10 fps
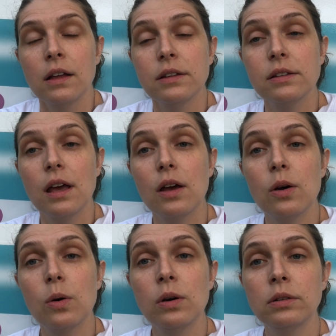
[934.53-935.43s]

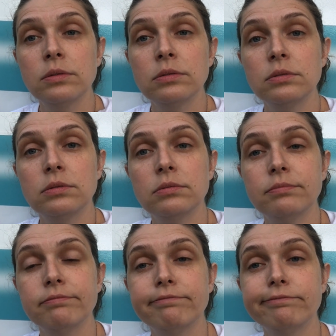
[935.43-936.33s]
So
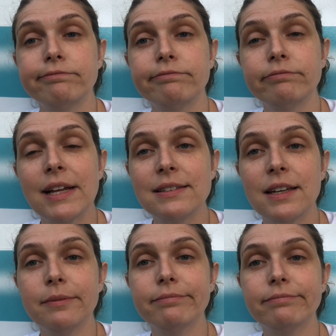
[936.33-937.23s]
that's
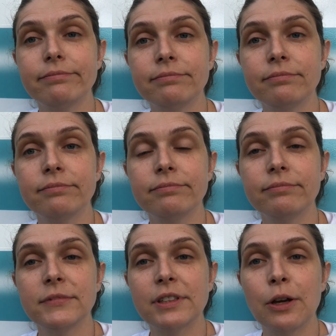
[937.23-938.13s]
it.
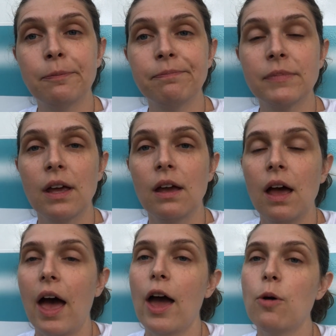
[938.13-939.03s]
So
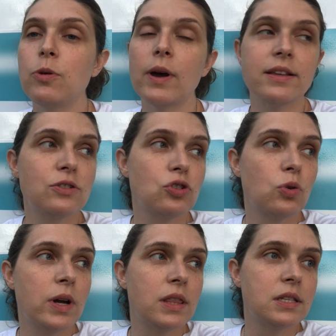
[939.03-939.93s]
I hope you guys
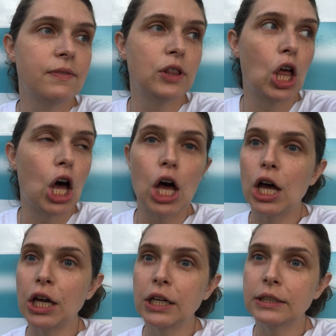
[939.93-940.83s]
enjoyed this
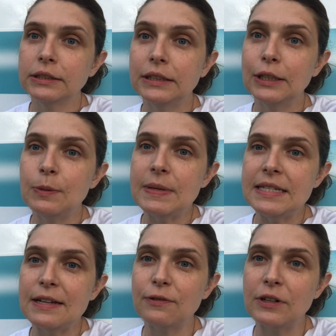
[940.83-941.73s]
vlog. It's a little
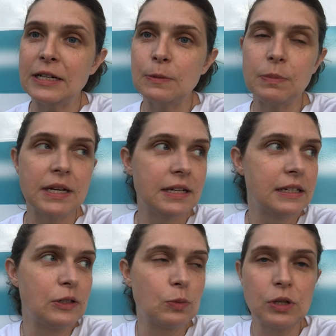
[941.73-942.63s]
bit different, but
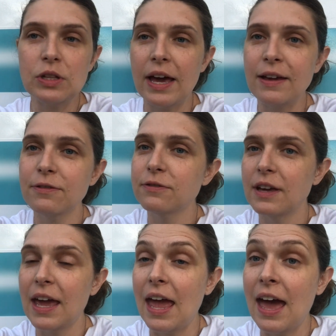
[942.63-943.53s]
it's real life.
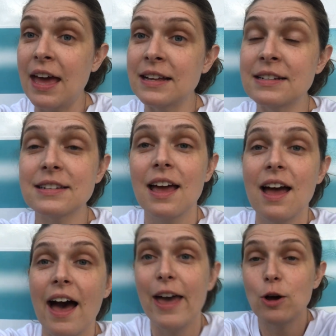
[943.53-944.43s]
And
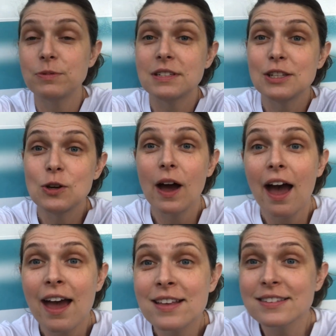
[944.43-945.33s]
I hope to see you
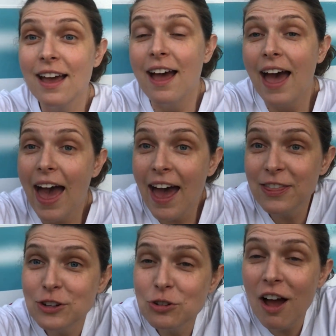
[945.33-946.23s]
guys
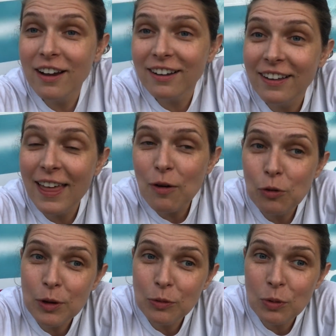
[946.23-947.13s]
at the truck that
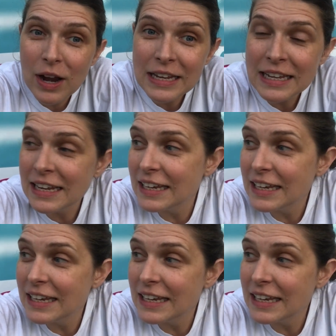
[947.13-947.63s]
will be running